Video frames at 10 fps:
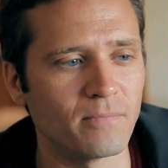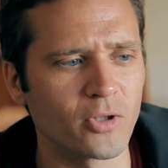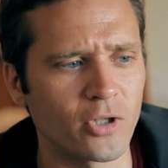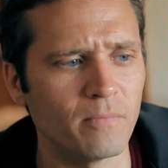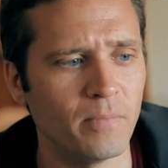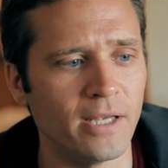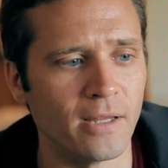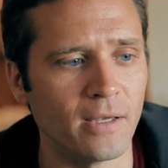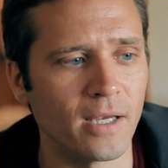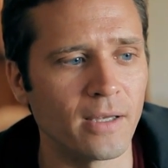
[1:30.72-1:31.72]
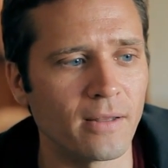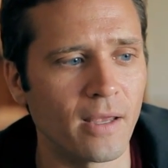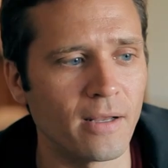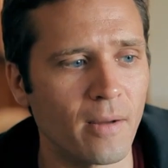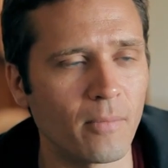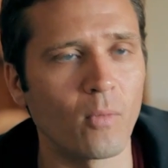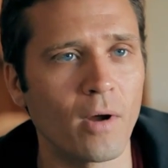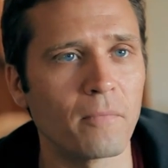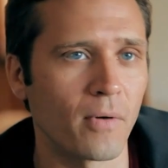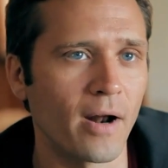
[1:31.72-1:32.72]
should be the number
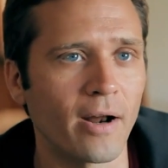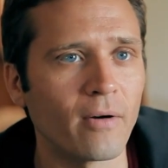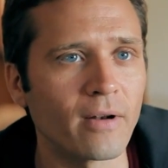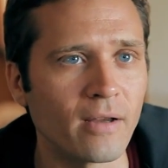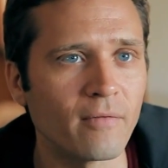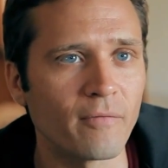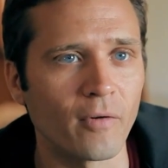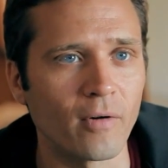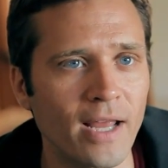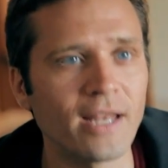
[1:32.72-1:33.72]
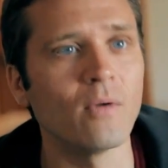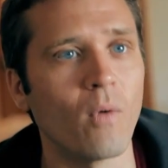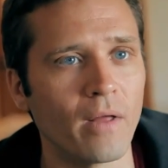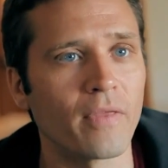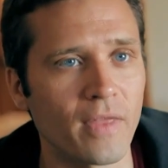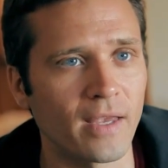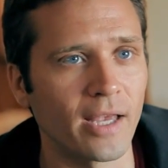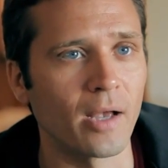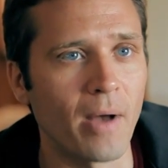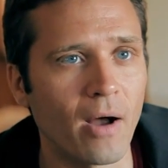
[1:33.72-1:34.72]
one priority for anyone
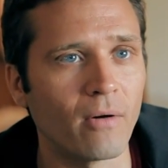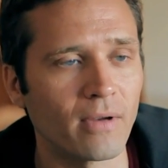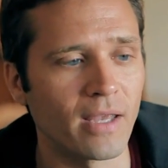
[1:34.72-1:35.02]
thinking about